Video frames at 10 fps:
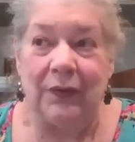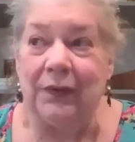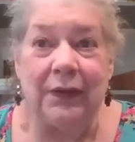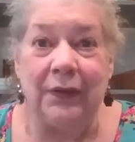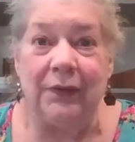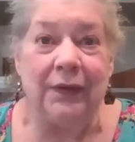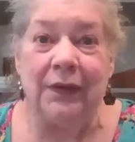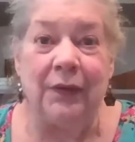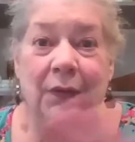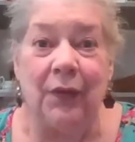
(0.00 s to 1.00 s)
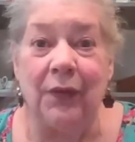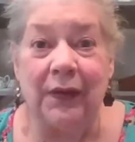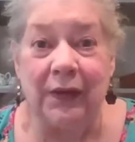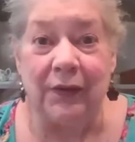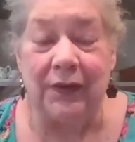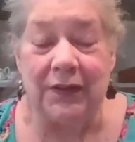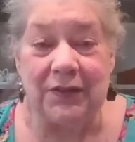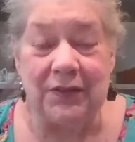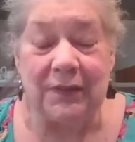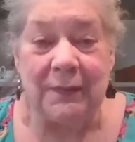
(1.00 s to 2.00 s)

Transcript: in all areas.